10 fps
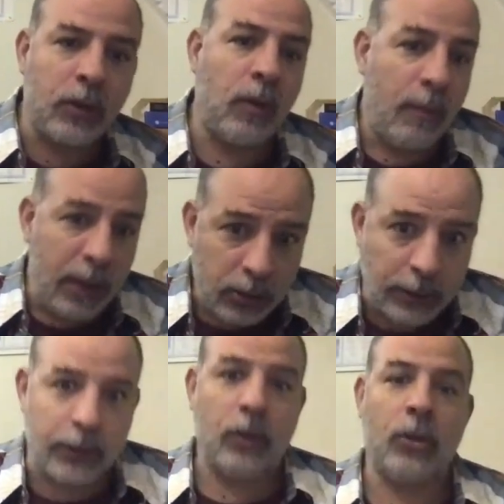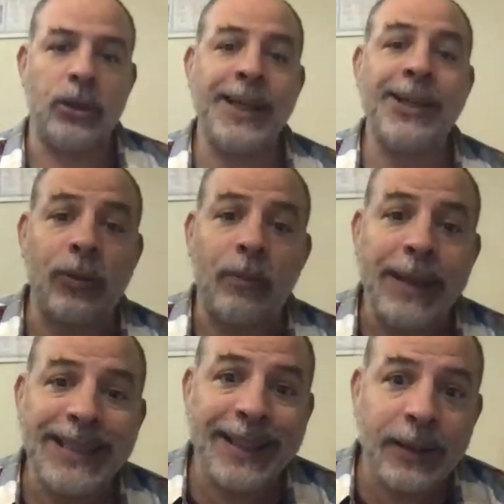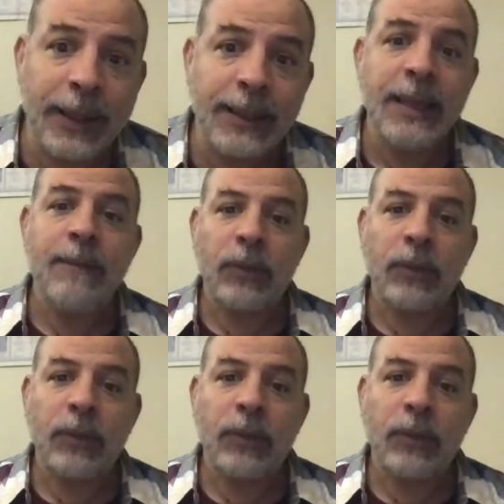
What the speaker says: conventional or synchrotron-based techniques